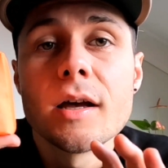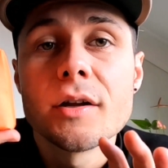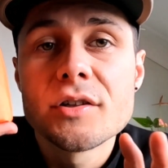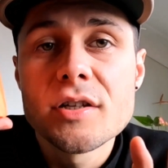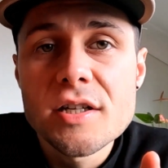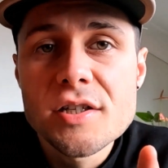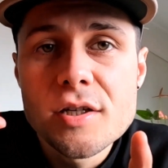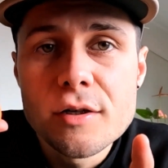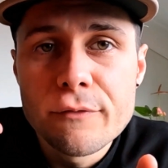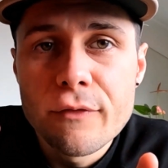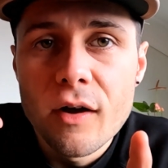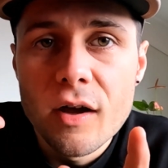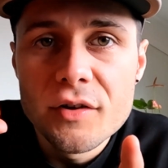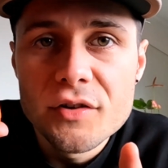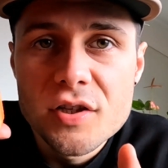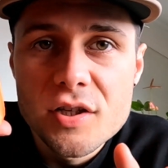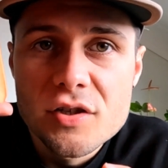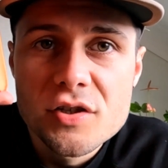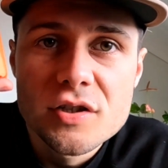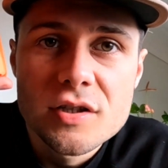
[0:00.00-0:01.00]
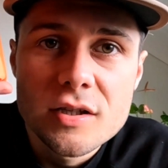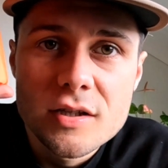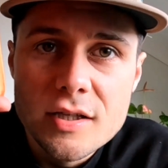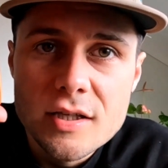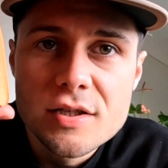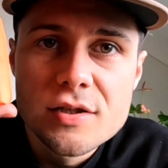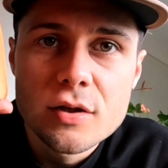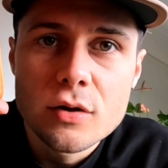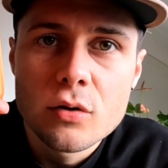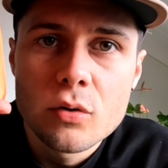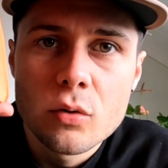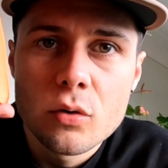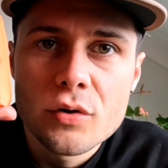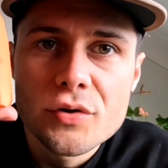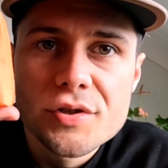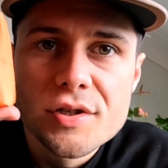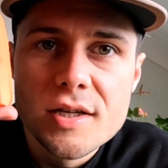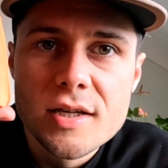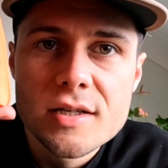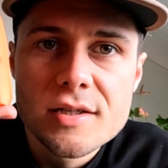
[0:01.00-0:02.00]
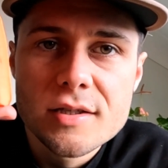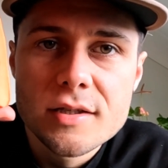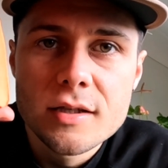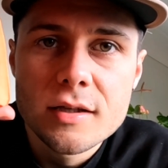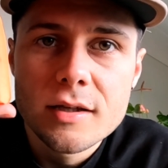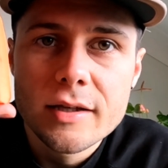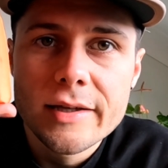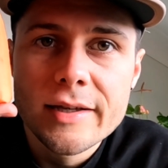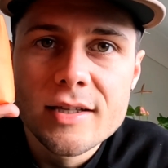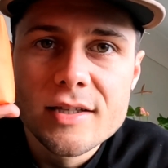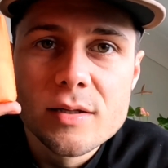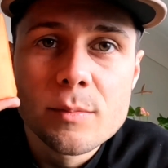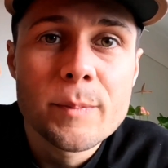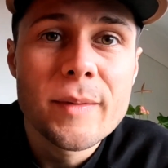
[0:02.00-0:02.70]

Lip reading: Disadvantage to this, of course, is that it's